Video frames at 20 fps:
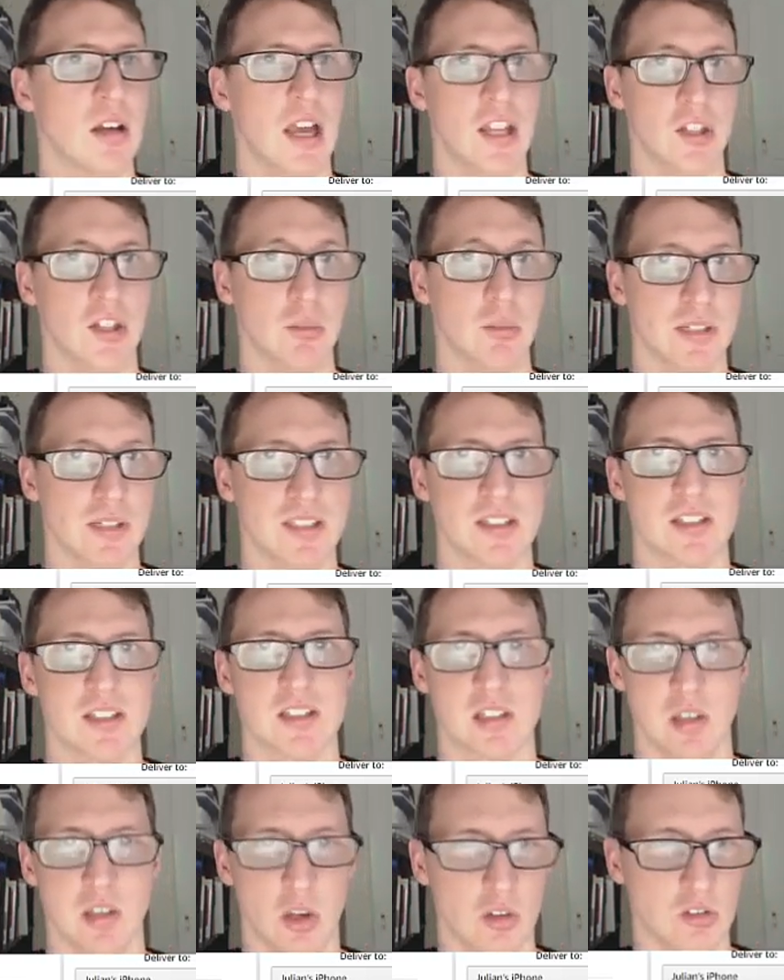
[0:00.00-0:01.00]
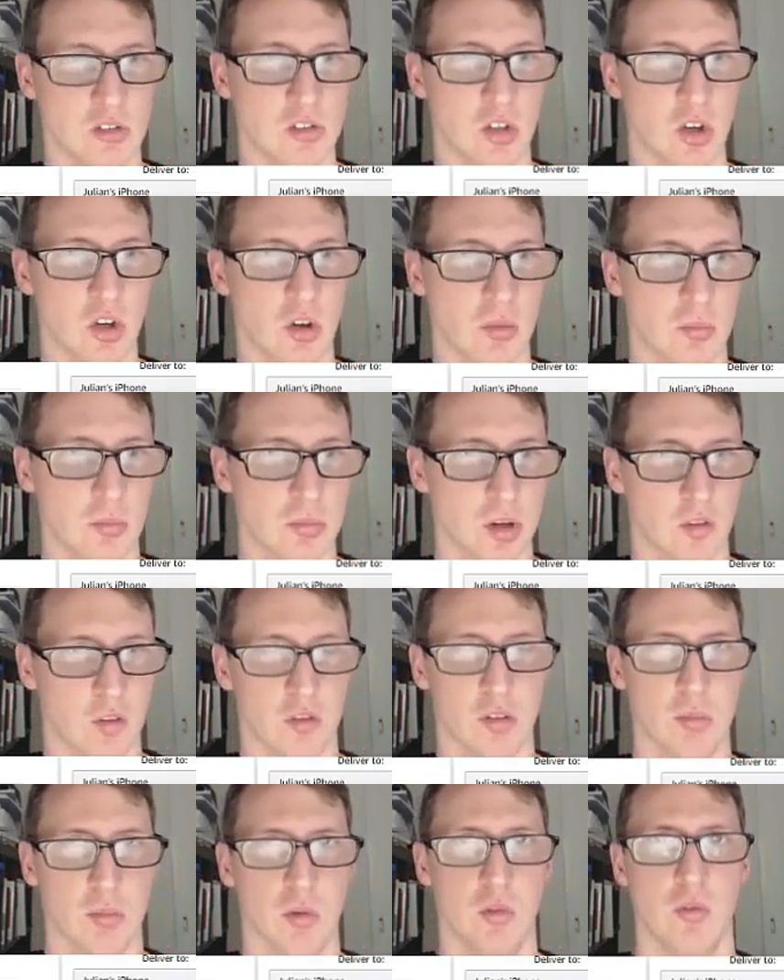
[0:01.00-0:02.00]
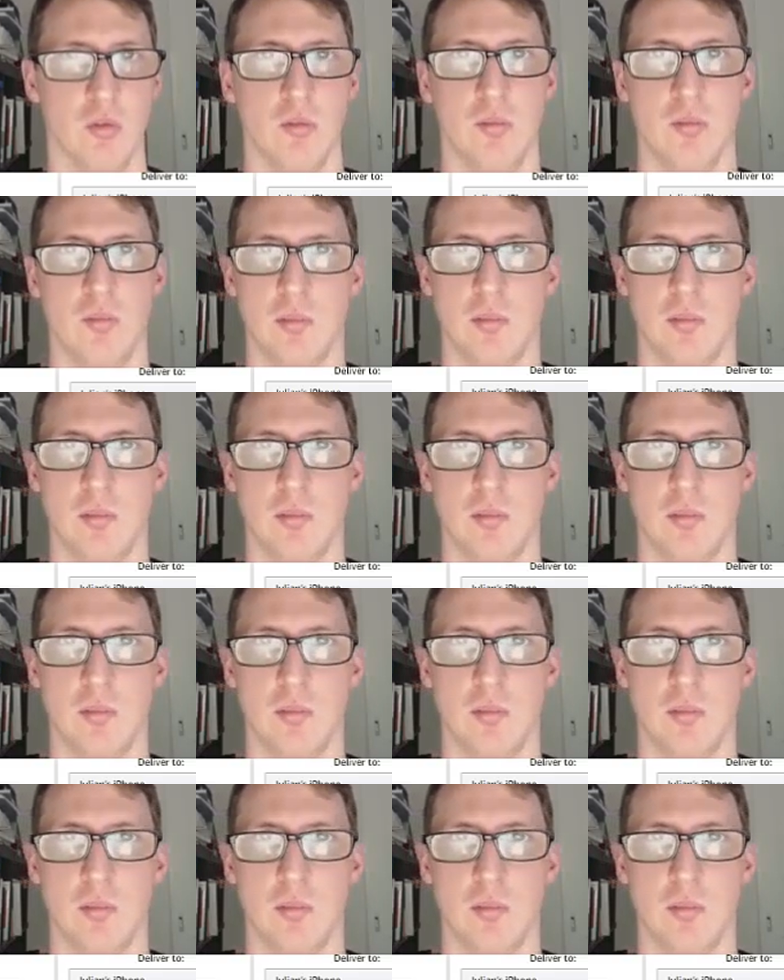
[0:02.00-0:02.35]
and your business long-term profitable.